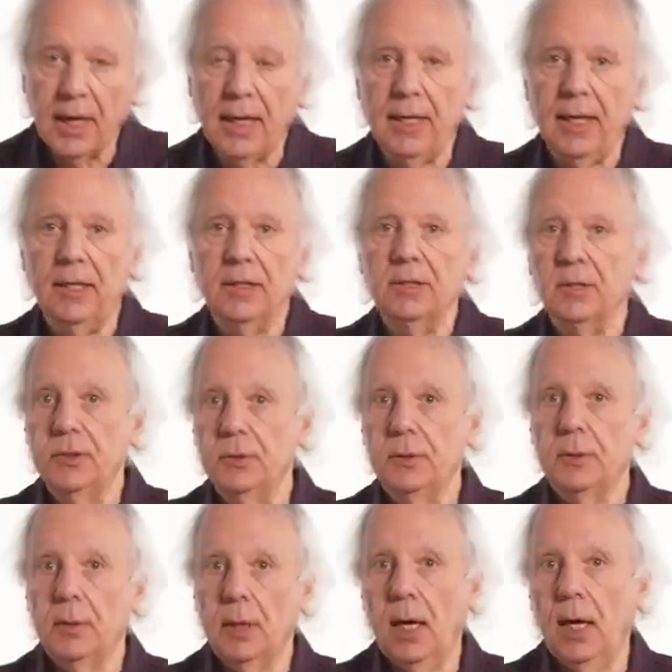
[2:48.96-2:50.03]
get
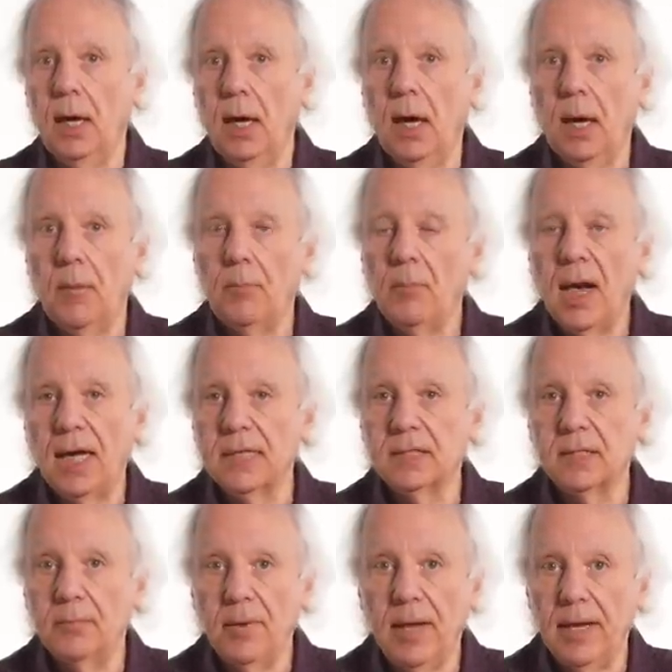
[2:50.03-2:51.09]
into
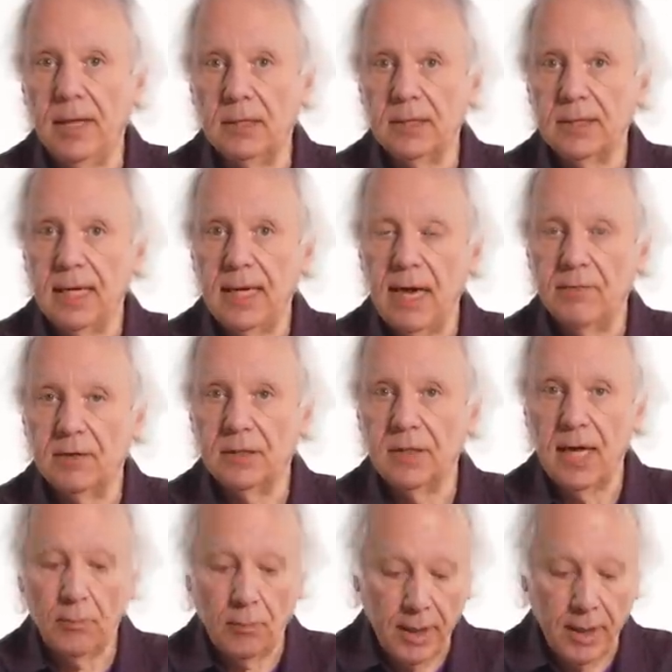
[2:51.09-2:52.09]
pots and pans that have a tight